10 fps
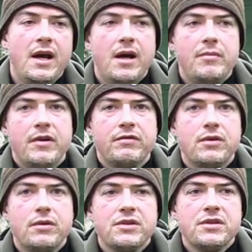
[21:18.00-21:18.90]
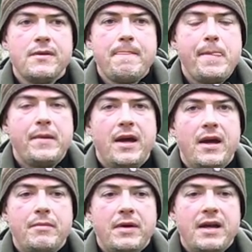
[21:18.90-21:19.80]
of course,
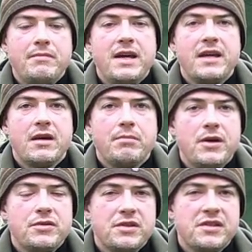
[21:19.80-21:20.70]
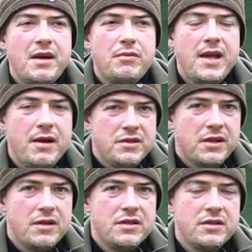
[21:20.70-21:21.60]
and making a bow drill set without a
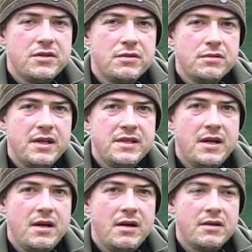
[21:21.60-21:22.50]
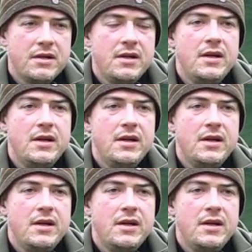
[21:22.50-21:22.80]
cutting tool is hard.